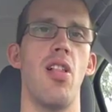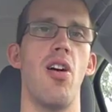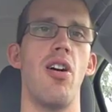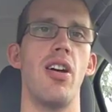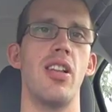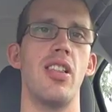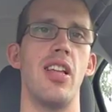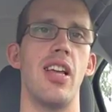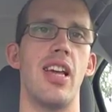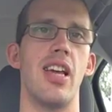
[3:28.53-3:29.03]

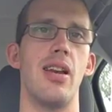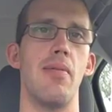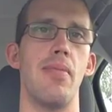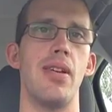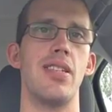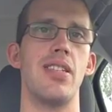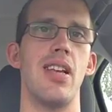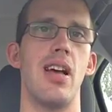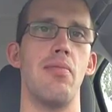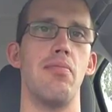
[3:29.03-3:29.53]
likely going to
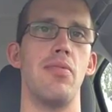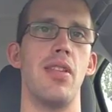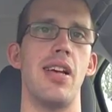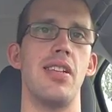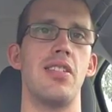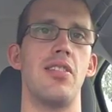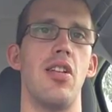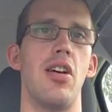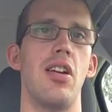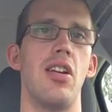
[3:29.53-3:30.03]
be something
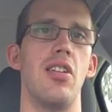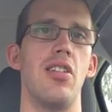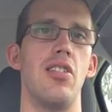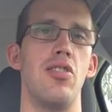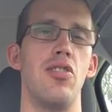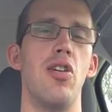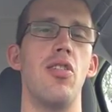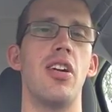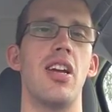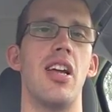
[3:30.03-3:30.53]
that's not
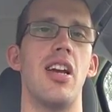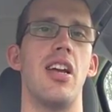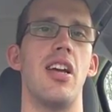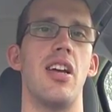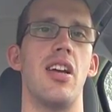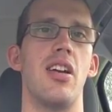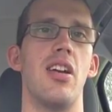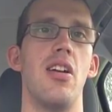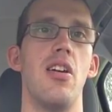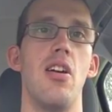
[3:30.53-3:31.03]
going
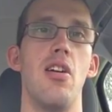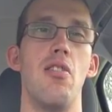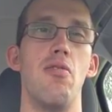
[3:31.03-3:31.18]
to